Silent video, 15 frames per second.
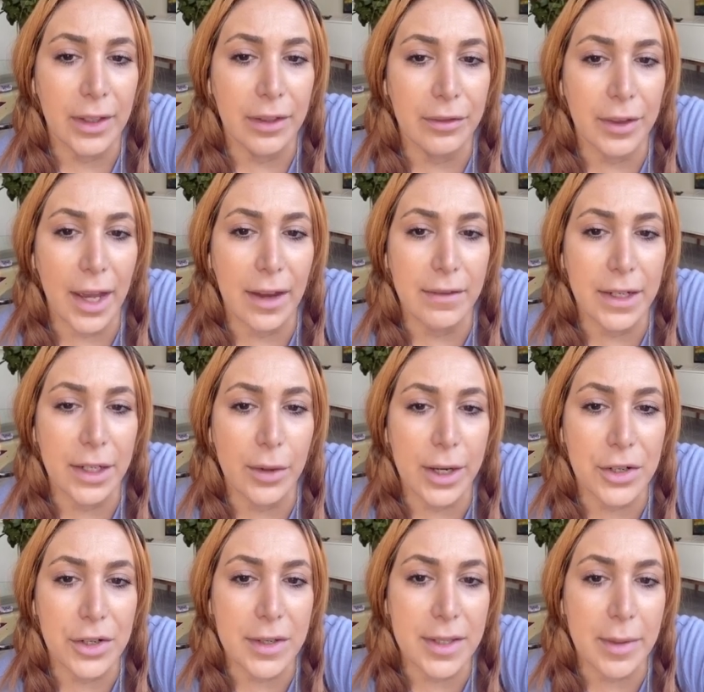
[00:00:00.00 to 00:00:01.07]
If you have any
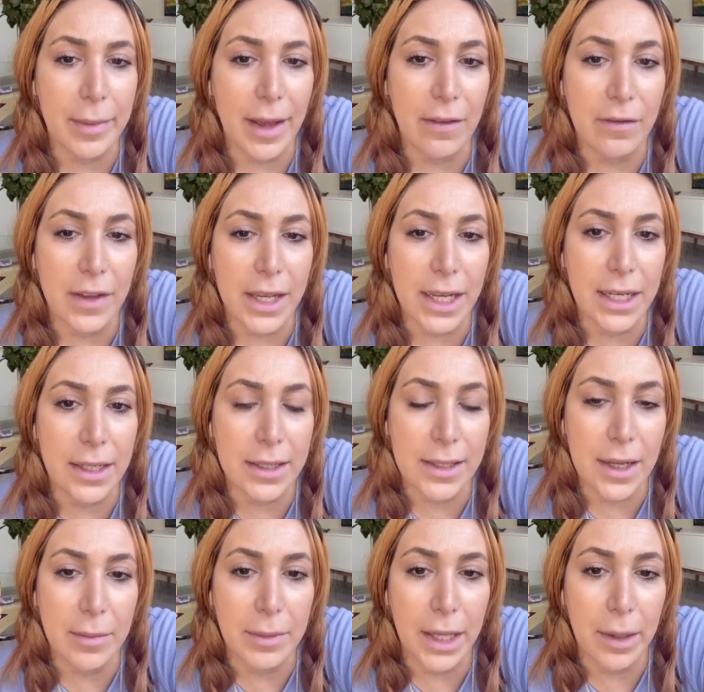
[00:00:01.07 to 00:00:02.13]
questions about
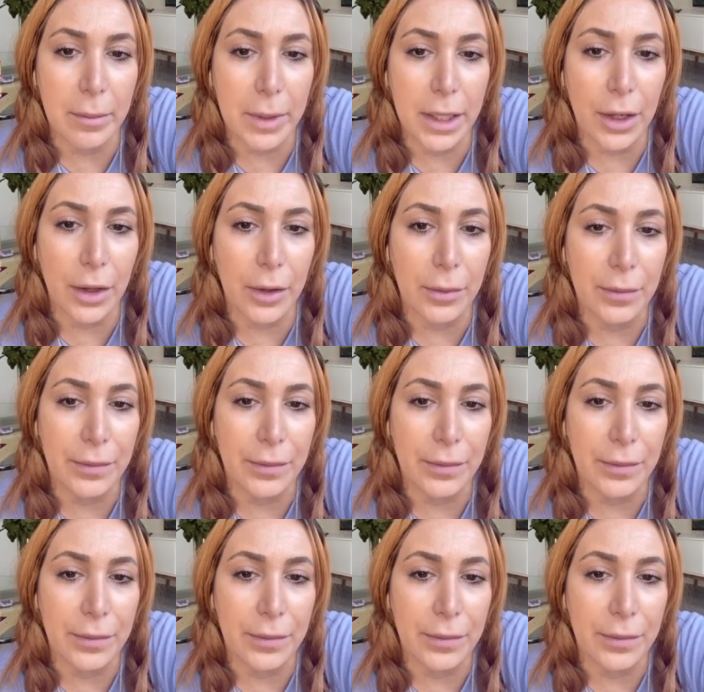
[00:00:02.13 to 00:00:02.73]
veganism, let me know.